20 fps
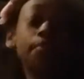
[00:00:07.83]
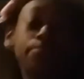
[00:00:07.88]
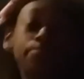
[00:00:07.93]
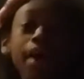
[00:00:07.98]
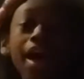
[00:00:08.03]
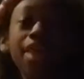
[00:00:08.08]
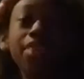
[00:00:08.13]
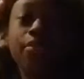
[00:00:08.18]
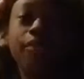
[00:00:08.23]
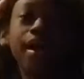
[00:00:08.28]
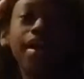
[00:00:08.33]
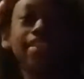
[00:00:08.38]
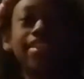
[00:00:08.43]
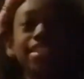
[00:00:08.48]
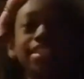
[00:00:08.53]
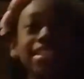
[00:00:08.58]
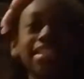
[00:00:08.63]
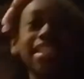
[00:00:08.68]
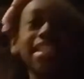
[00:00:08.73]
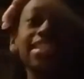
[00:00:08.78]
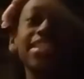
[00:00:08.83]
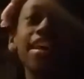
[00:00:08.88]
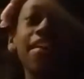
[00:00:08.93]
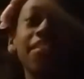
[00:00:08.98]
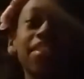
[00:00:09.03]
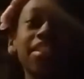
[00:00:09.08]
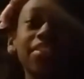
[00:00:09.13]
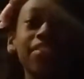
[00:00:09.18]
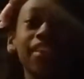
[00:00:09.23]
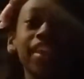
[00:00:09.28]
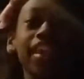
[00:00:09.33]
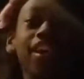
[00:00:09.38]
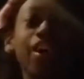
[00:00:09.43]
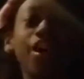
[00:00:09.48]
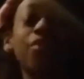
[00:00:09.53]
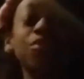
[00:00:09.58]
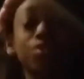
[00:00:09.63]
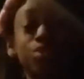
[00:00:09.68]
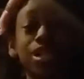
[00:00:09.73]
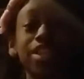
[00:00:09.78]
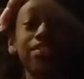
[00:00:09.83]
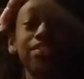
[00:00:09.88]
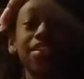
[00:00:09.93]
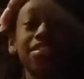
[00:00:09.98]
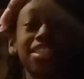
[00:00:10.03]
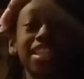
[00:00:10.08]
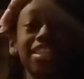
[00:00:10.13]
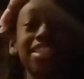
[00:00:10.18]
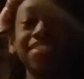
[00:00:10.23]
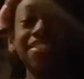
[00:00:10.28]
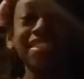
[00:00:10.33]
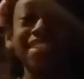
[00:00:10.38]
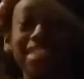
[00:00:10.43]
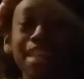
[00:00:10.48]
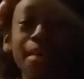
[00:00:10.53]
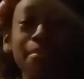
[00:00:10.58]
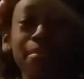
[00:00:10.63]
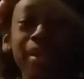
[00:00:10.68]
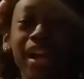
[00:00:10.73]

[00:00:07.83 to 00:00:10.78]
by the way, this is the 7th video of 25 days of December.